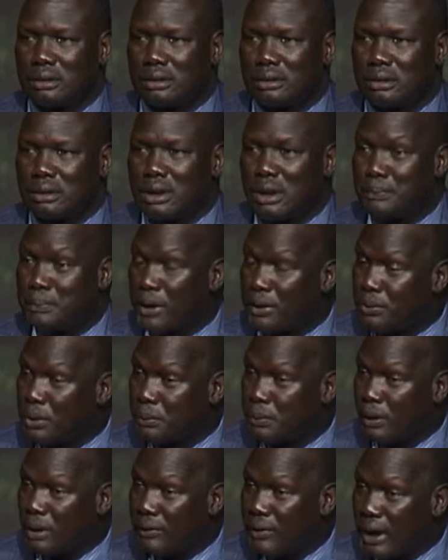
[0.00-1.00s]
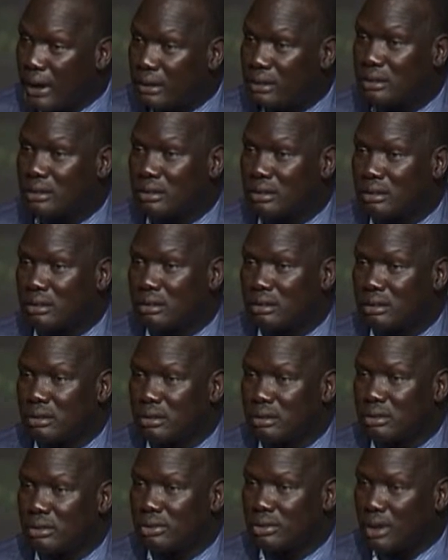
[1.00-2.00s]
The first people that
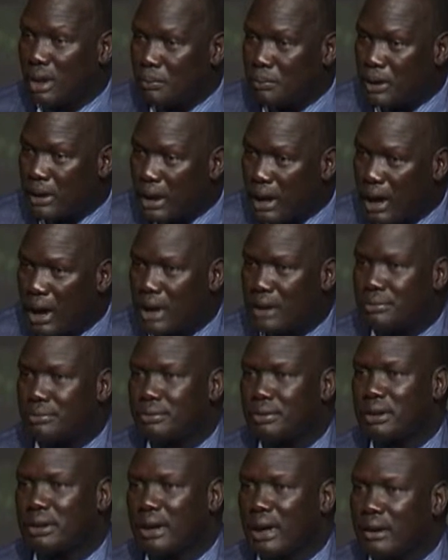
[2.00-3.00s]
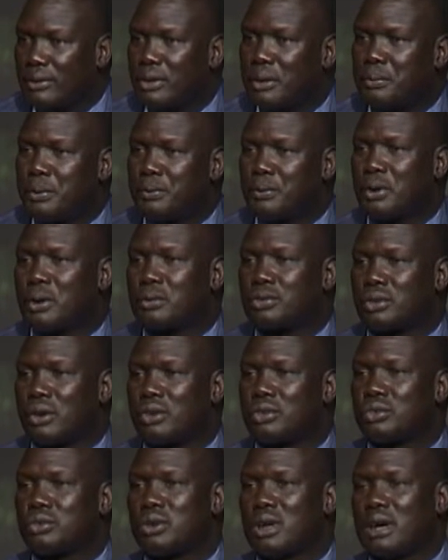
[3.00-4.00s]
served the life and helped the people of Southern
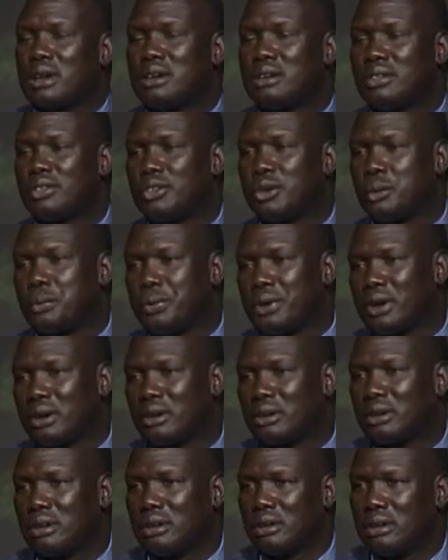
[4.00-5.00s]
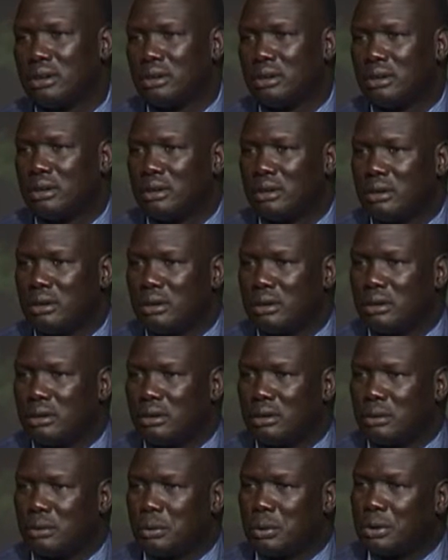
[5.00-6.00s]
Sudan and Ethiopia
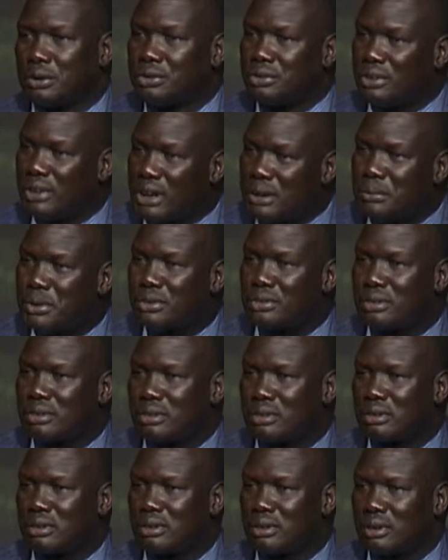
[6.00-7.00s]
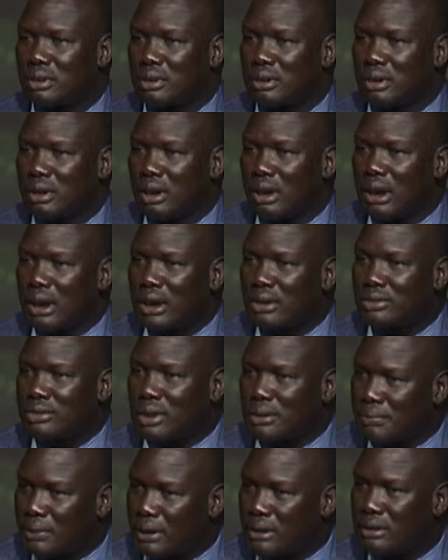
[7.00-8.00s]
was James Angus
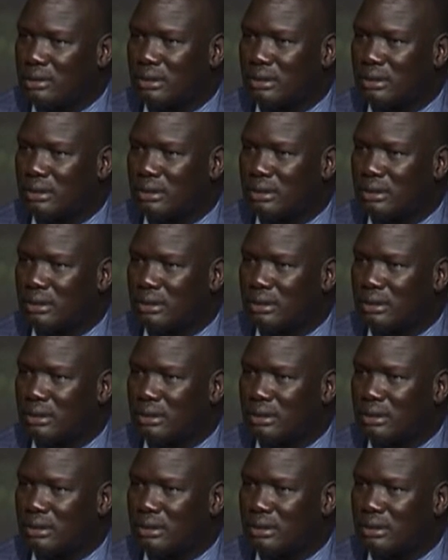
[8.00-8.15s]
Stafford,